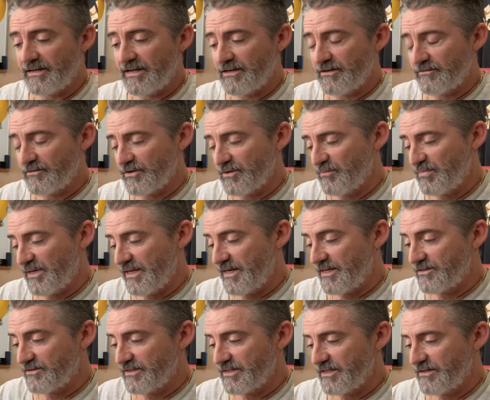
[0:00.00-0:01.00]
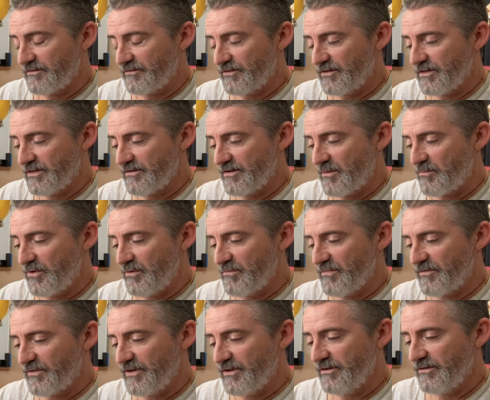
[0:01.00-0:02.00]
and I've got a plant identifier app on my
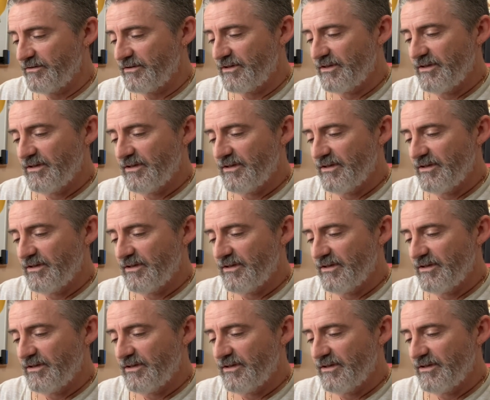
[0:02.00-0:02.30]
phone.